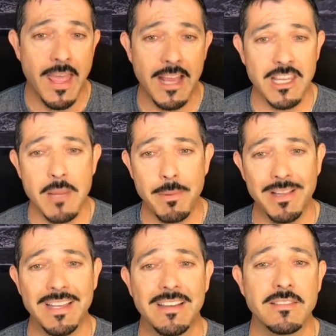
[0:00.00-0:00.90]
and keep
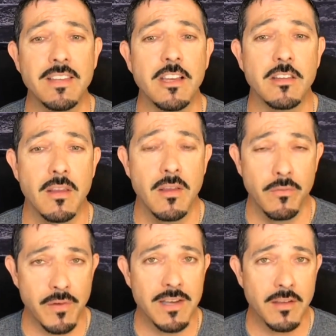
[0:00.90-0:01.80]
at least 6
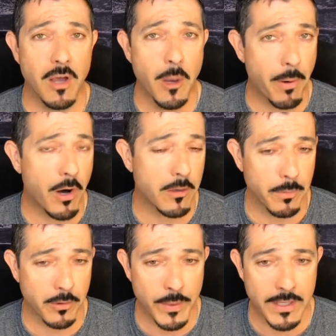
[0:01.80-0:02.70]
feet apart
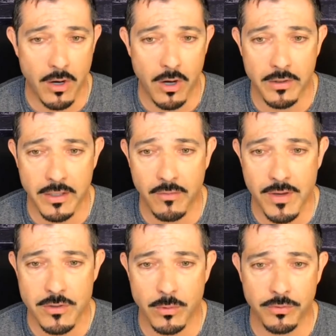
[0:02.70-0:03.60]
between all
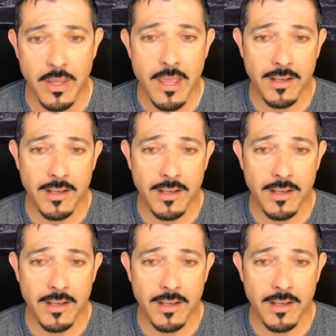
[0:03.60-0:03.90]
individuals.